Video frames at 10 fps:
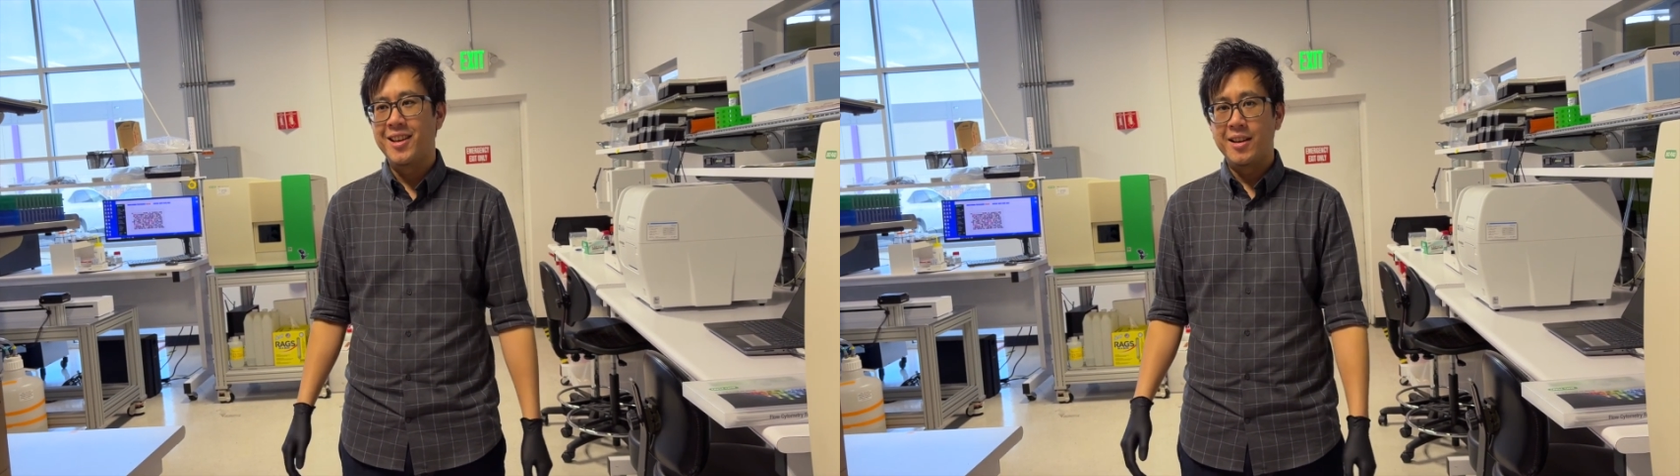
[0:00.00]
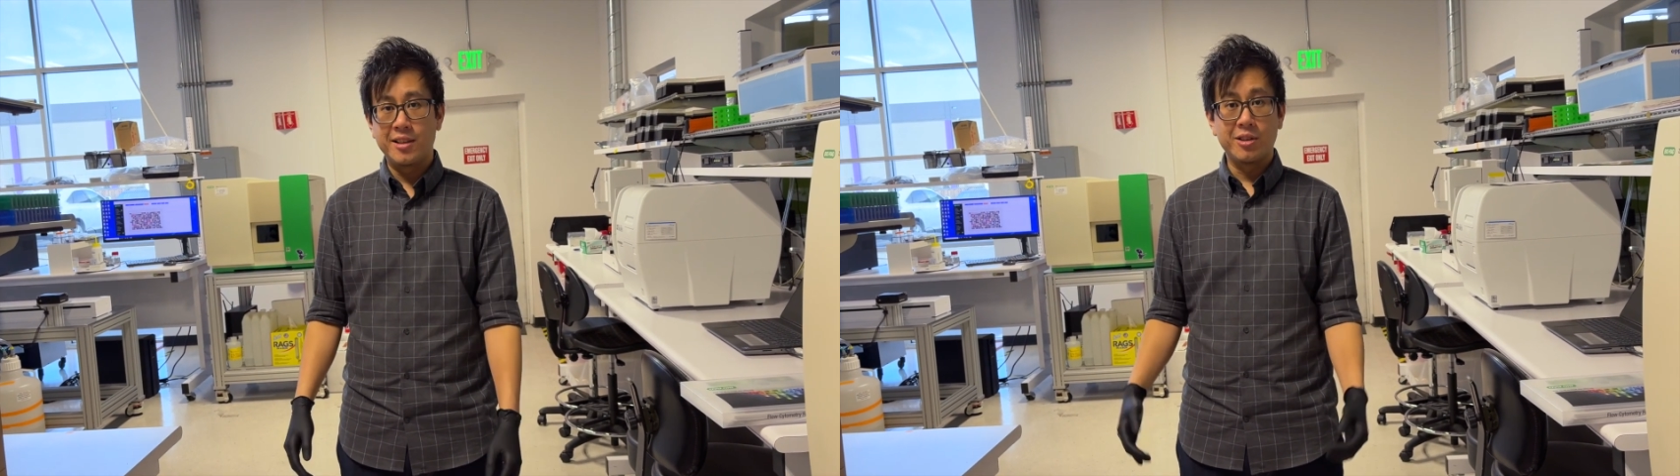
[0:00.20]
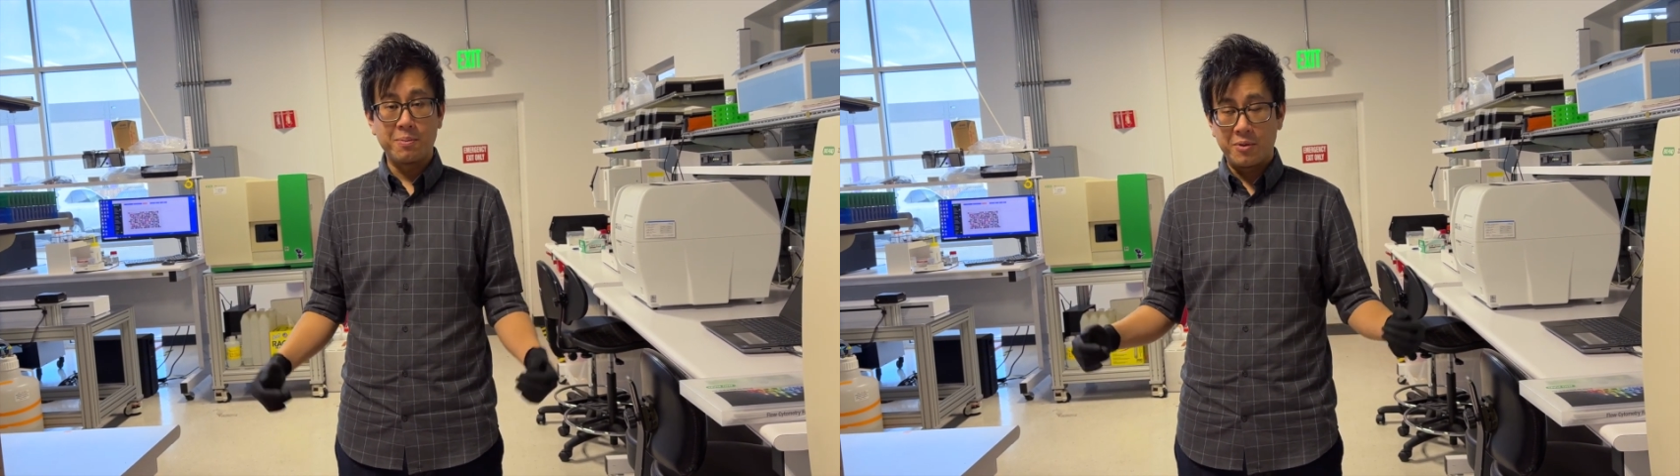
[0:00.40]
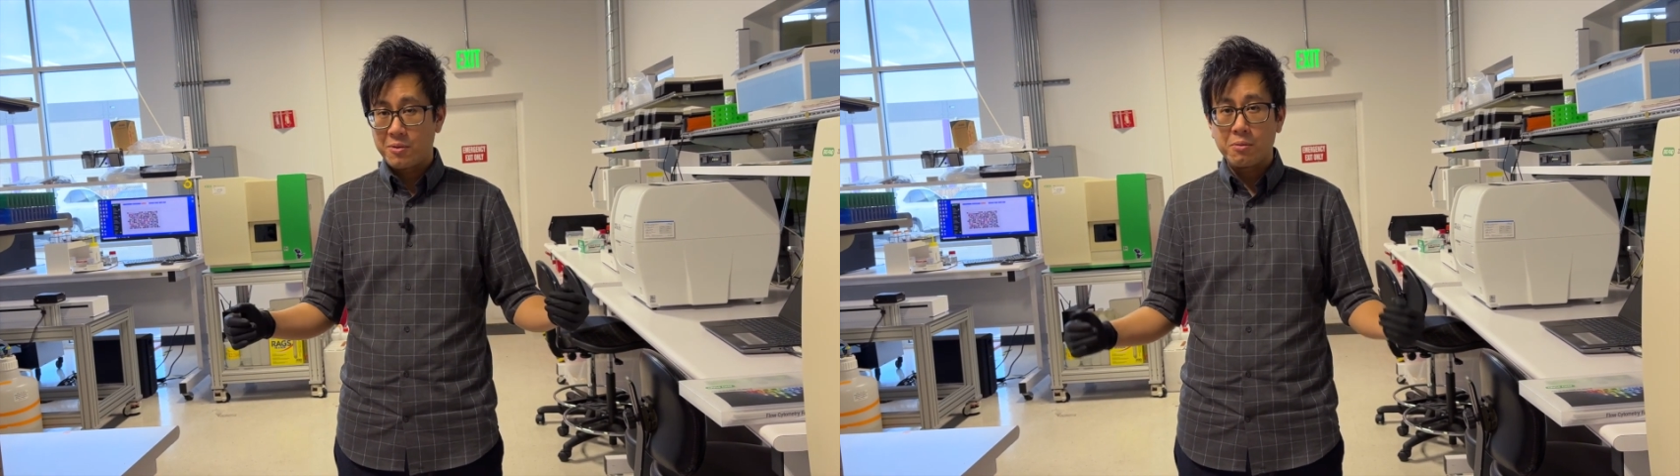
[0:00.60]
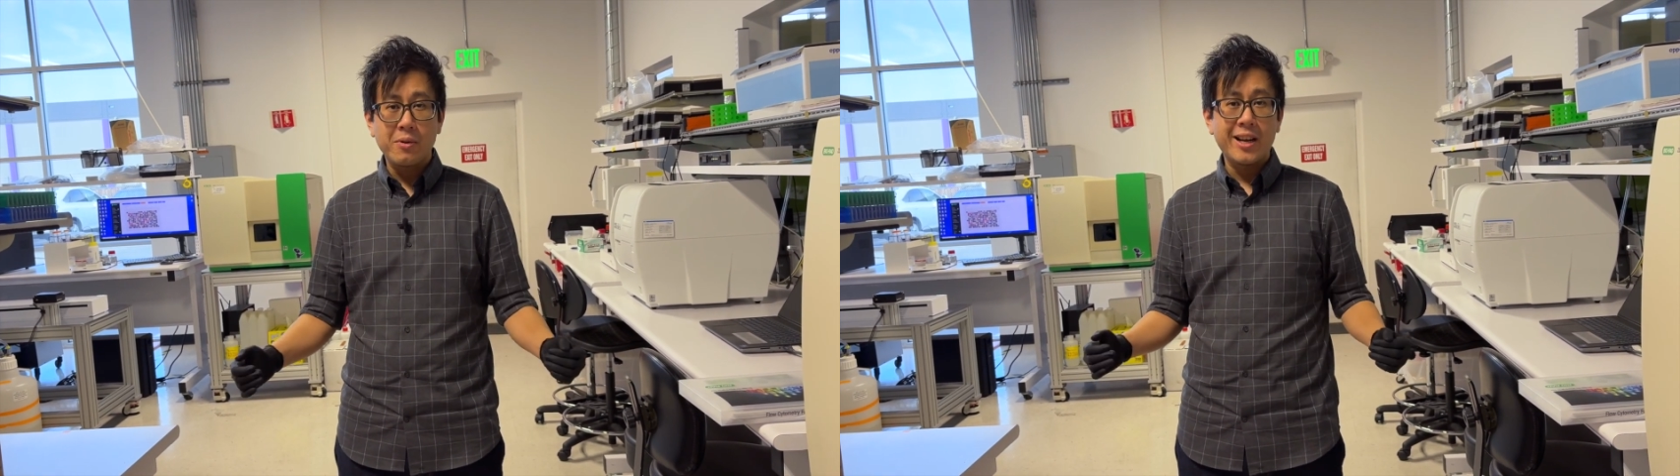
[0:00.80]
So it's
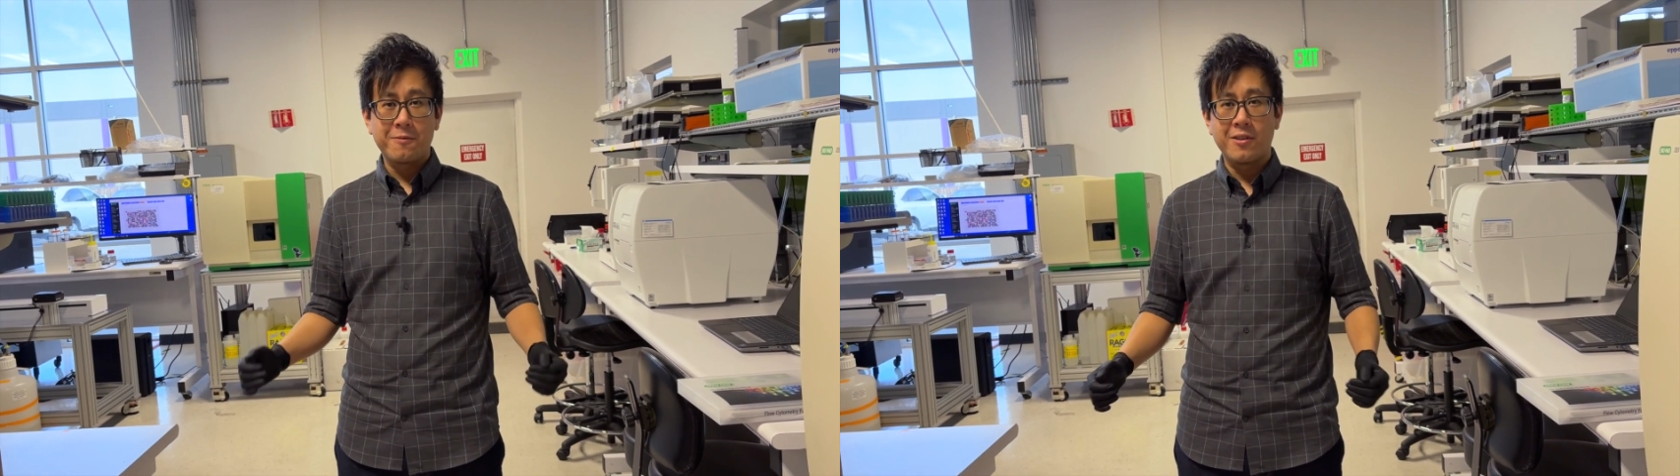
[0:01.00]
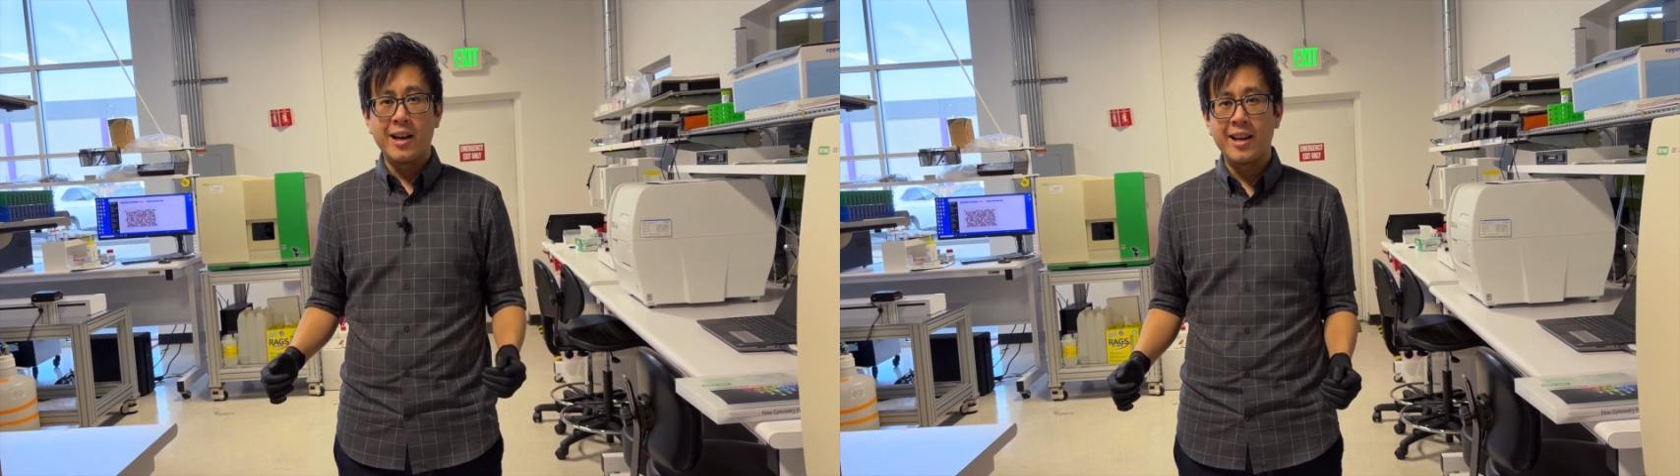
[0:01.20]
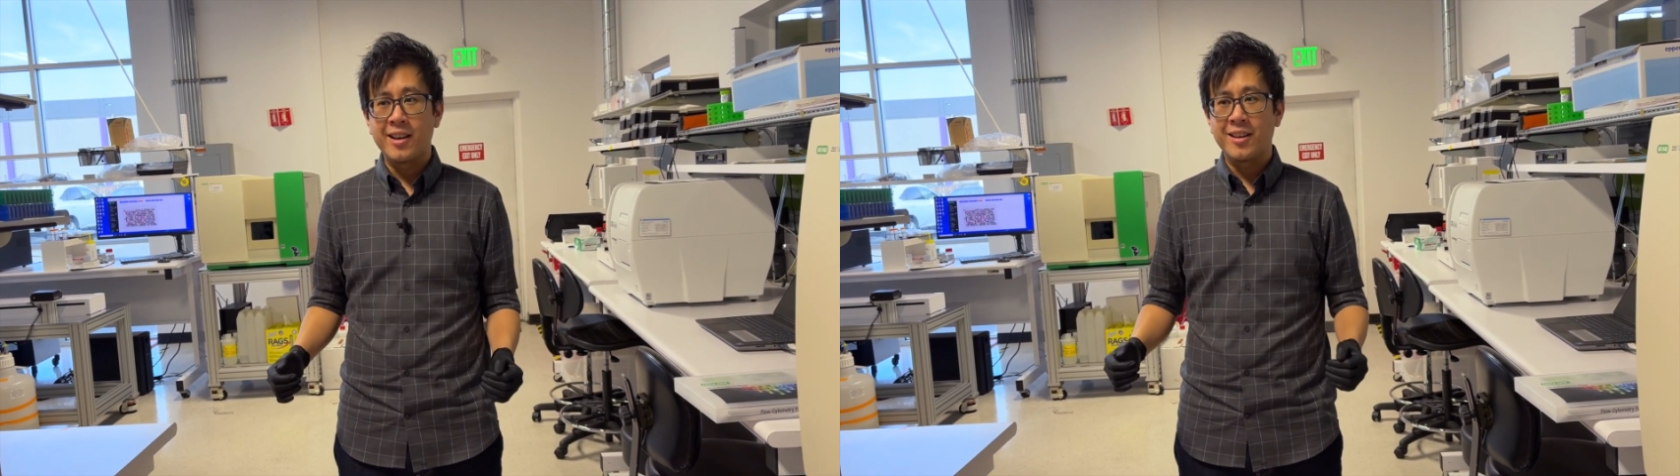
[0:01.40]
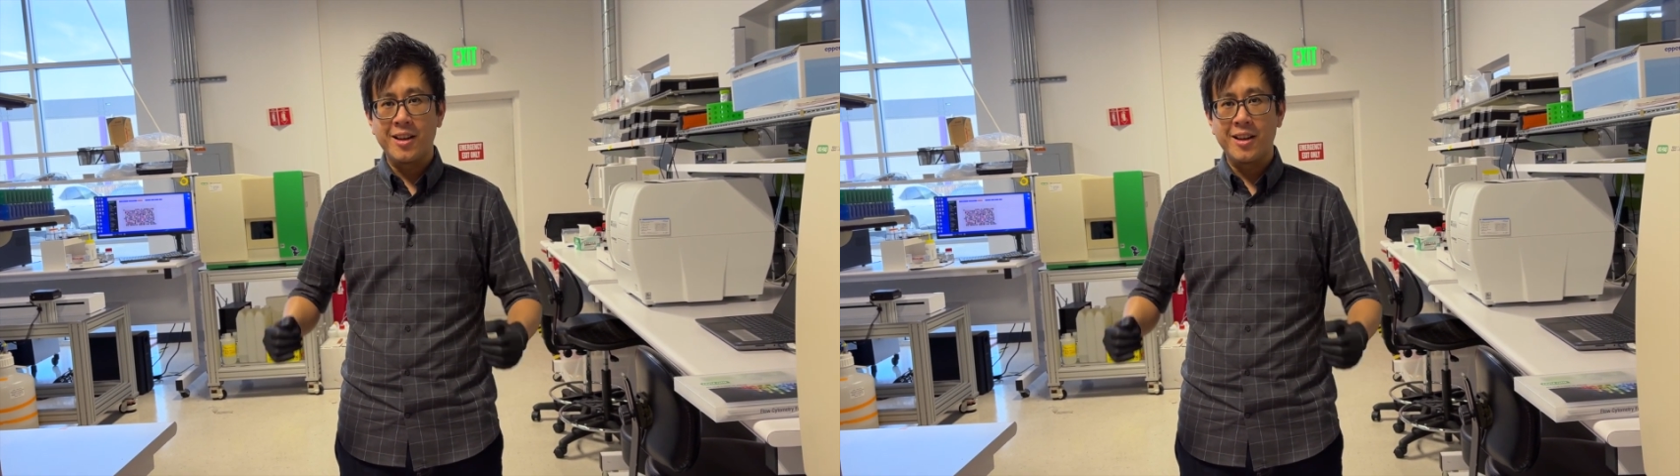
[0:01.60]
great for Eigen.